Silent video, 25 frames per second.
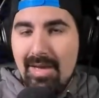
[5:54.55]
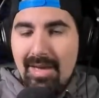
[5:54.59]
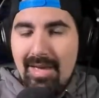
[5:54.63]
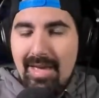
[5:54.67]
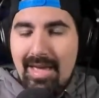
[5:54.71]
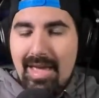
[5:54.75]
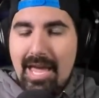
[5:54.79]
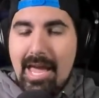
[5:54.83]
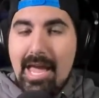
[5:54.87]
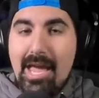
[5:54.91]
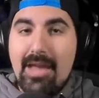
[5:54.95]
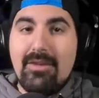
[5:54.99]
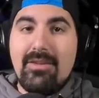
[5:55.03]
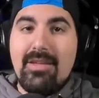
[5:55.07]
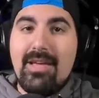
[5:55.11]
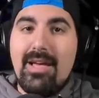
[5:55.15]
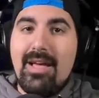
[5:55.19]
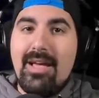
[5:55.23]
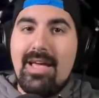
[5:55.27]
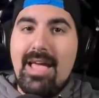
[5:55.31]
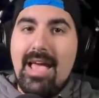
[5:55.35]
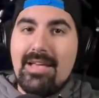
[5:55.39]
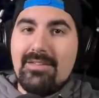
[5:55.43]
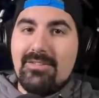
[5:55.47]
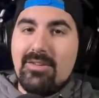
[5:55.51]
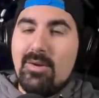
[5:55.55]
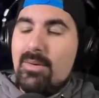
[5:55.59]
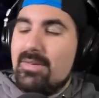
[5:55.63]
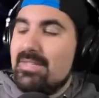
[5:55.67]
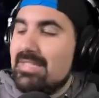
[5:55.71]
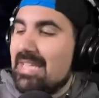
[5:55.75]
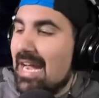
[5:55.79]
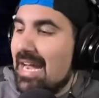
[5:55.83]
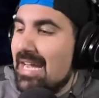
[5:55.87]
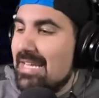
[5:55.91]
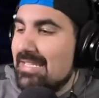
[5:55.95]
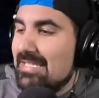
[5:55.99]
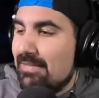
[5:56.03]
And as always,
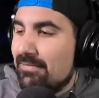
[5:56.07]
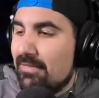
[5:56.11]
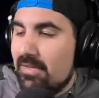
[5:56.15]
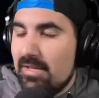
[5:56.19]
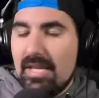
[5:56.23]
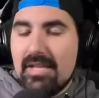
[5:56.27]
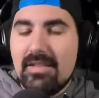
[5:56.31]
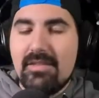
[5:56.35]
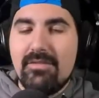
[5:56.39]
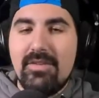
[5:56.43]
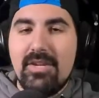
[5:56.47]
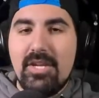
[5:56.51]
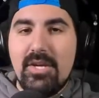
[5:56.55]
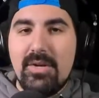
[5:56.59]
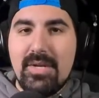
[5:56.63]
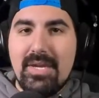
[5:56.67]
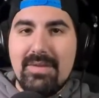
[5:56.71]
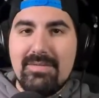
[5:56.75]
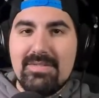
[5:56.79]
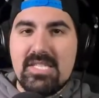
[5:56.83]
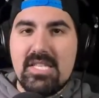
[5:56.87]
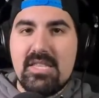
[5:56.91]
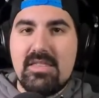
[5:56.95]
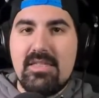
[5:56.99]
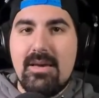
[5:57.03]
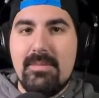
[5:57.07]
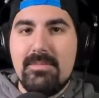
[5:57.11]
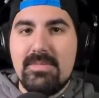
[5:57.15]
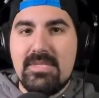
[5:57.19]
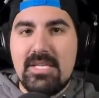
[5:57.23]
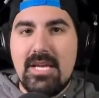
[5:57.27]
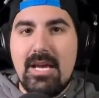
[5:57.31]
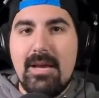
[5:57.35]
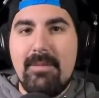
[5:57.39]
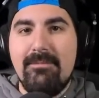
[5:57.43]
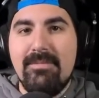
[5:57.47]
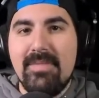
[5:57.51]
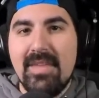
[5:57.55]
guys, if you like the video, give us a thumbs
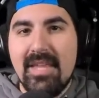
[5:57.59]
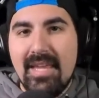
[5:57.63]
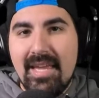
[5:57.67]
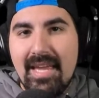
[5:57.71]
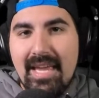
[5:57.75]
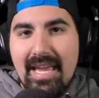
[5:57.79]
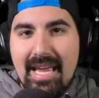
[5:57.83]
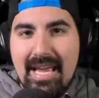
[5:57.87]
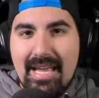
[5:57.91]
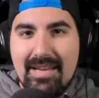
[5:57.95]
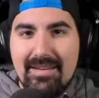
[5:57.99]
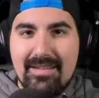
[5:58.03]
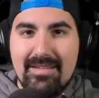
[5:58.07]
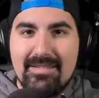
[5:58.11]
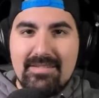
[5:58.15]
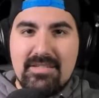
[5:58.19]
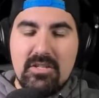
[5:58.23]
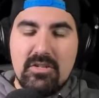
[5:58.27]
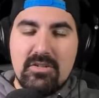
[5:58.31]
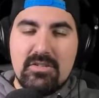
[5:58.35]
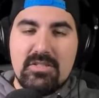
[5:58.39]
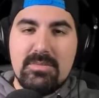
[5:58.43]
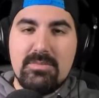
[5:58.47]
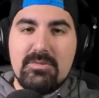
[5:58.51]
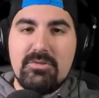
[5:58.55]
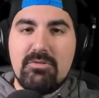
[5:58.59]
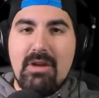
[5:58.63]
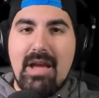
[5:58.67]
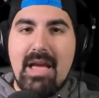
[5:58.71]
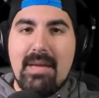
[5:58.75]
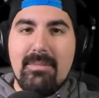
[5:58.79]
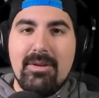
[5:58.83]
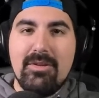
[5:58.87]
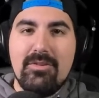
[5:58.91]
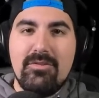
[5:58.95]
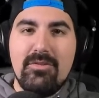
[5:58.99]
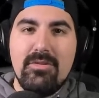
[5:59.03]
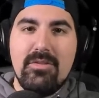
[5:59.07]
up and consider
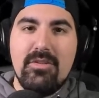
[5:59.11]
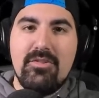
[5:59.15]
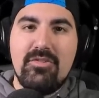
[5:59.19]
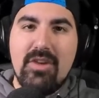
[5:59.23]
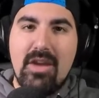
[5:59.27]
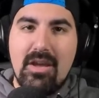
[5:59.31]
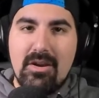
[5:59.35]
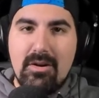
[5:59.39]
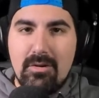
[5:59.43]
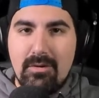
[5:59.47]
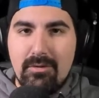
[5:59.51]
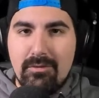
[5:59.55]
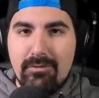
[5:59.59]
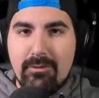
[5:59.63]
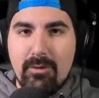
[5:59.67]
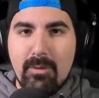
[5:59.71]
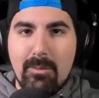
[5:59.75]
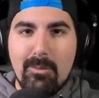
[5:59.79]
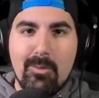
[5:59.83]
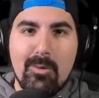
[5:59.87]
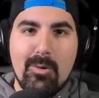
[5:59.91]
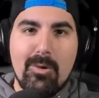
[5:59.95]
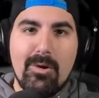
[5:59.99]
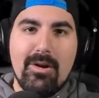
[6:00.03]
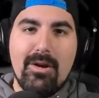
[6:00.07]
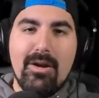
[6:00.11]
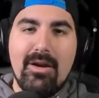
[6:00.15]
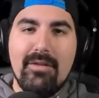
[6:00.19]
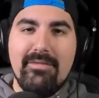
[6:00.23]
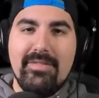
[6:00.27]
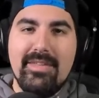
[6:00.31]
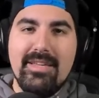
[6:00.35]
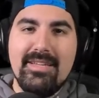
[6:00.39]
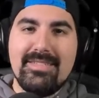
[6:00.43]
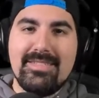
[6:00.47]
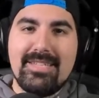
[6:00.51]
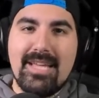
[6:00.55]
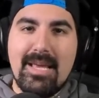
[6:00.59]
subscribing to the channel for more of
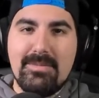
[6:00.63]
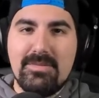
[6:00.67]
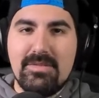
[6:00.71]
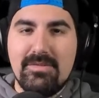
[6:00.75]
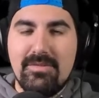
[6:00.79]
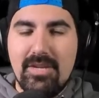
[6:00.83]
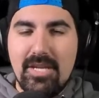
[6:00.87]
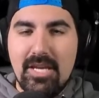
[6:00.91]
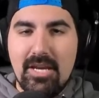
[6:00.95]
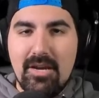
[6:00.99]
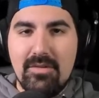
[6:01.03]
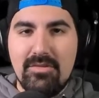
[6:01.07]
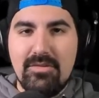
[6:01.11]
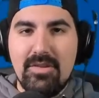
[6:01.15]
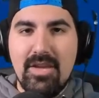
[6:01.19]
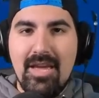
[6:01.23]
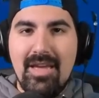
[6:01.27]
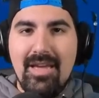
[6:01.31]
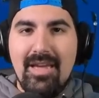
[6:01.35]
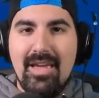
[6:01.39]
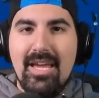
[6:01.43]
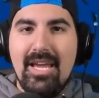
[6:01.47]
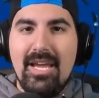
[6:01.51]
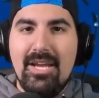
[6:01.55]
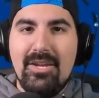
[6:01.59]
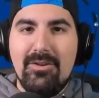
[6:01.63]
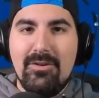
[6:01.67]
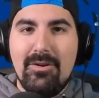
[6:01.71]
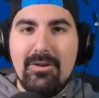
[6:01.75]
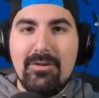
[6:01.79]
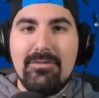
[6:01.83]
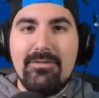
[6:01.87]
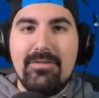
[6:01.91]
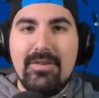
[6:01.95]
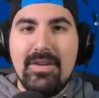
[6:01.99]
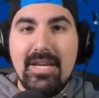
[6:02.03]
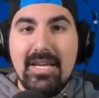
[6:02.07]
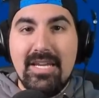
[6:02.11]
these types of videos in your
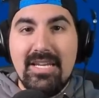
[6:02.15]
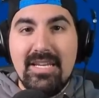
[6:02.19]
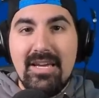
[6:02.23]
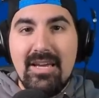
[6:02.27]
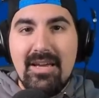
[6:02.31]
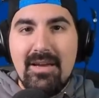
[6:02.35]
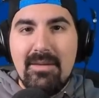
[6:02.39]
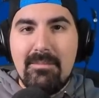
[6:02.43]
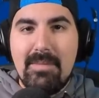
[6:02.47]
feed.